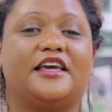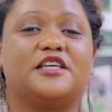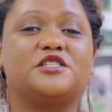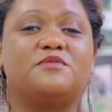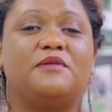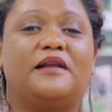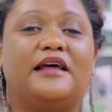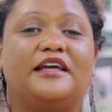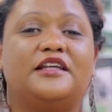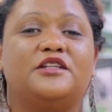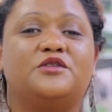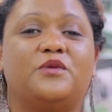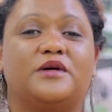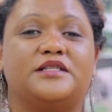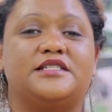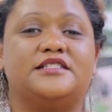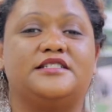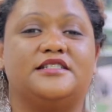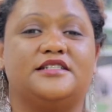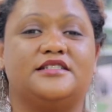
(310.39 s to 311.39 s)
explained
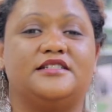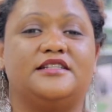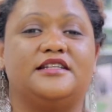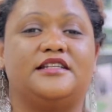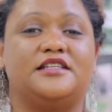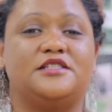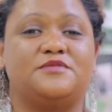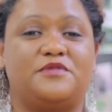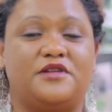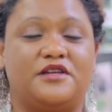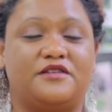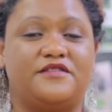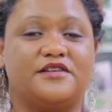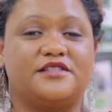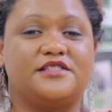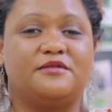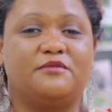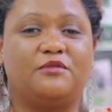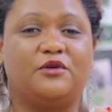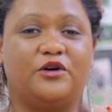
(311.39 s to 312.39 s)
what he did in his
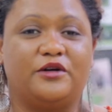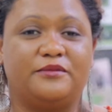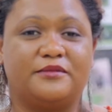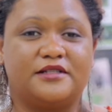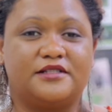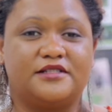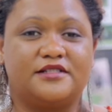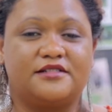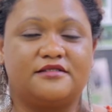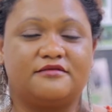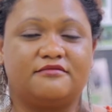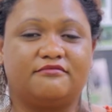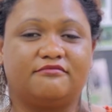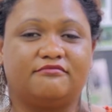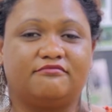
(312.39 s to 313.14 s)
previous employment.